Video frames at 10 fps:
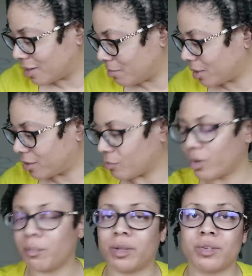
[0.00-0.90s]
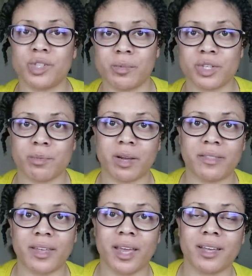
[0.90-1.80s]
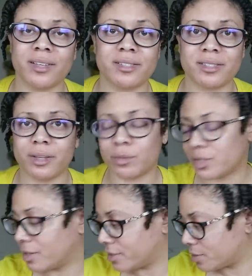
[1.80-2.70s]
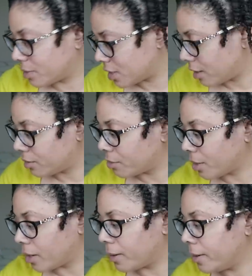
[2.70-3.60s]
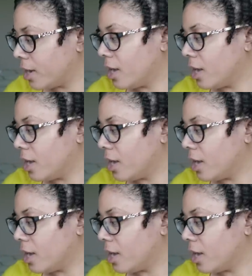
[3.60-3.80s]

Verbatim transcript: I'm not going to ramble on too much about that because it was nothing spectacular about it.